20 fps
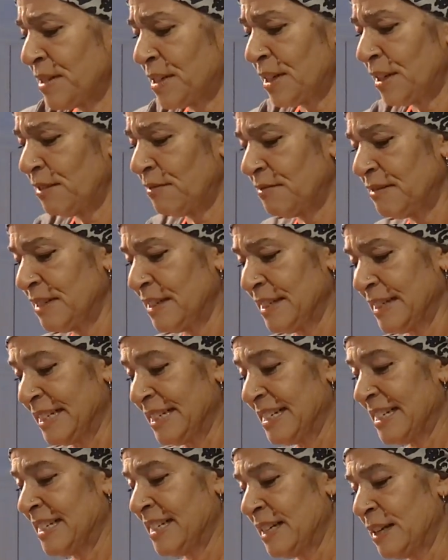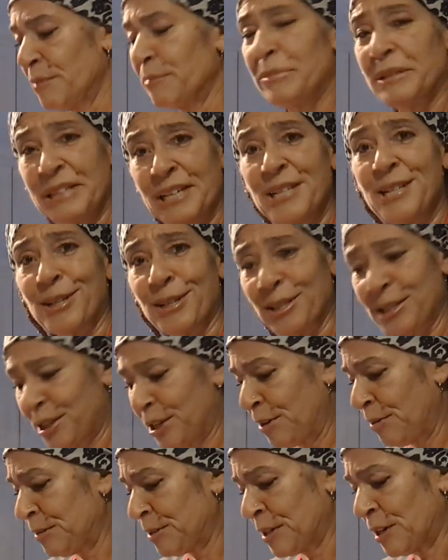So please
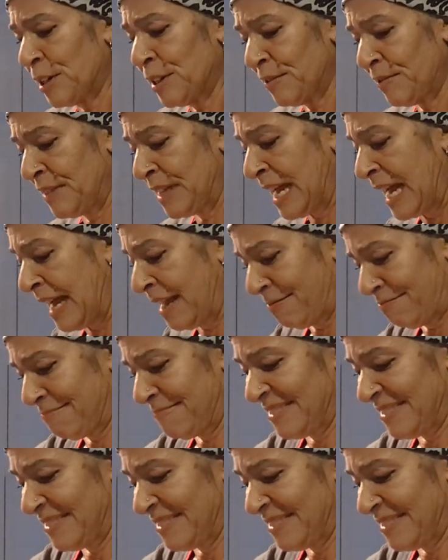excuse all of that.